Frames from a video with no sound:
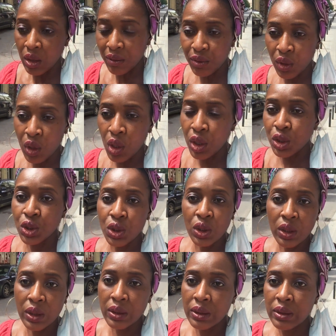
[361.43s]
of the
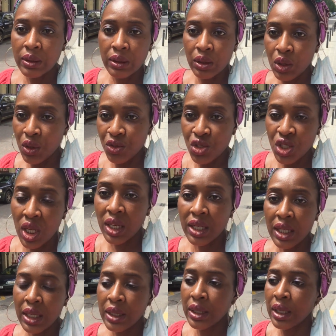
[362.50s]
caution
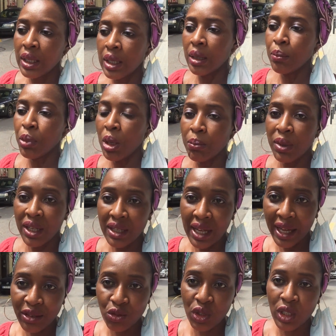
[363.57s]
concerning public
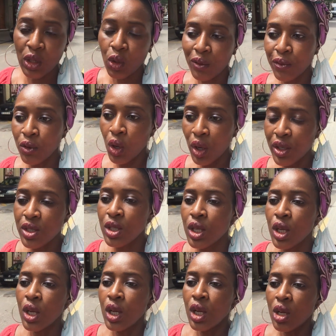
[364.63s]
gathering. And of course,
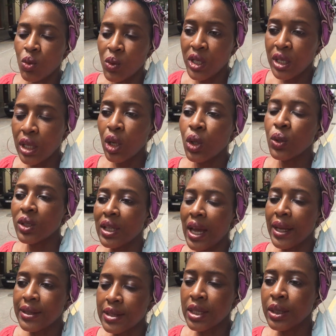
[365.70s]
we know
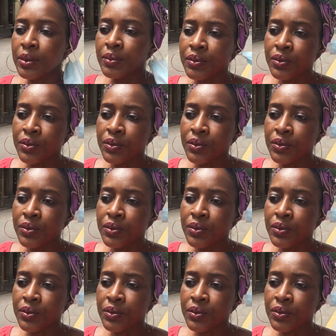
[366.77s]
that